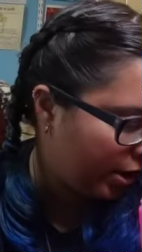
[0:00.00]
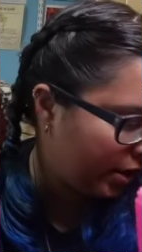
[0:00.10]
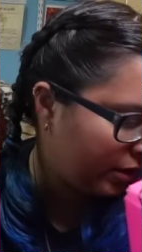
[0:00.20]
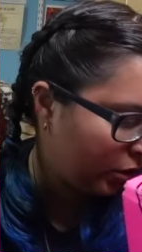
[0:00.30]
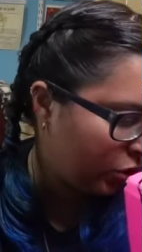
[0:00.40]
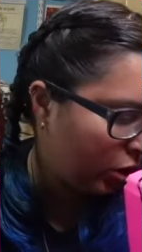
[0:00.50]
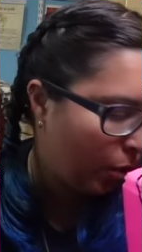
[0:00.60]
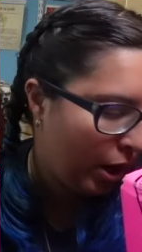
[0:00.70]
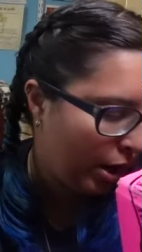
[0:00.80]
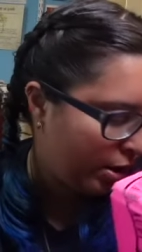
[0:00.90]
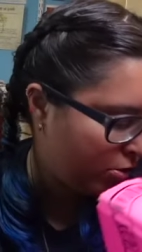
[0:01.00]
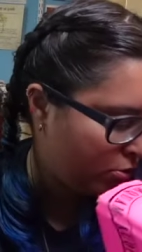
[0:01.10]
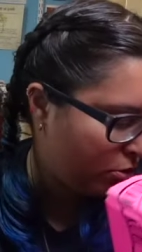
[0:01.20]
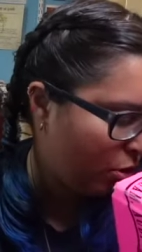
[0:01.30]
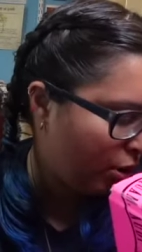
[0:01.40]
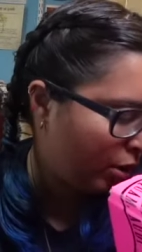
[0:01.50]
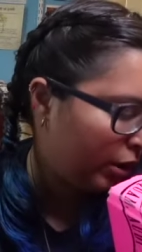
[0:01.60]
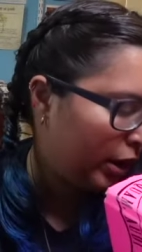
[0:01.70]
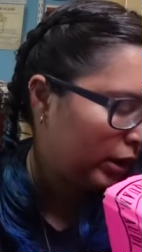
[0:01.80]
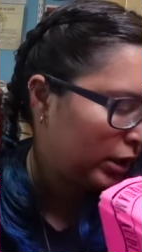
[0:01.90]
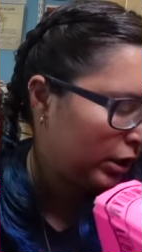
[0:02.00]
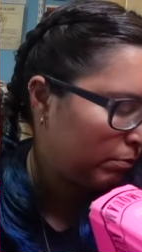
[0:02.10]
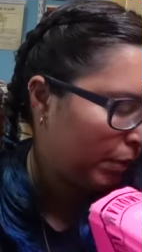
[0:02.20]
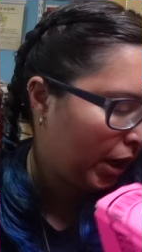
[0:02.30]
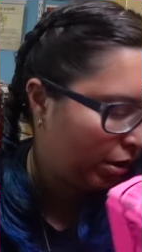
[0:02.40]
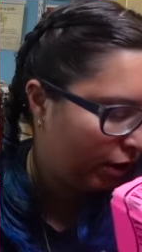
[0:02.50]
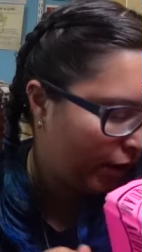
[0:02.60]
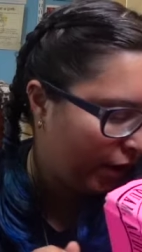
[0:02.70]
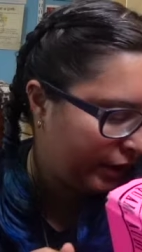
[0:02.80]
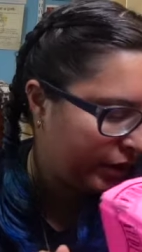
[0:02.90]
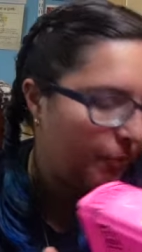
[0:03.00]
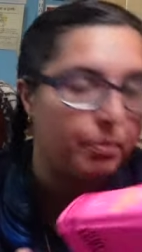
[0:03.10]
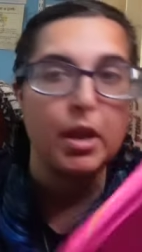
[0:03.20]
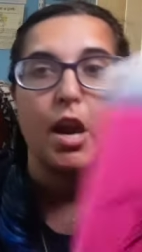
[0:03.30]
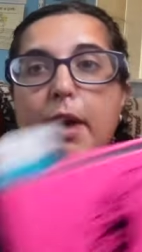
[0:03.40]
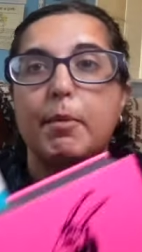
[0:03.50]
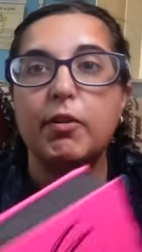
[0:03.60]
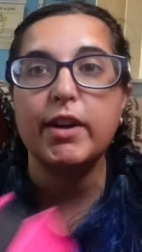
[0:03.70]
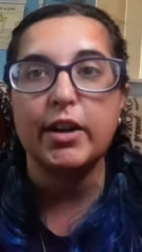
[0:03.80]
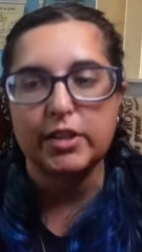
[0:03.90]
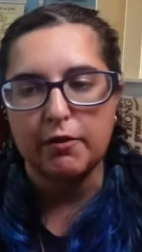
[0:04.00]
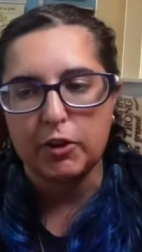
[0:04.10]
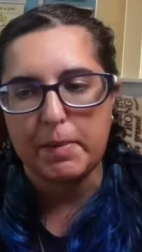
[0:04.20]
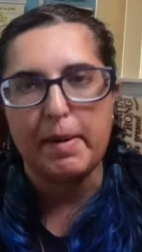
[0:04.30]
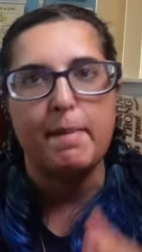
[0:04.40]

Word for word: It is so hot in New York. Like, it's, but I love hot, so I'm going to read outside for a little bit.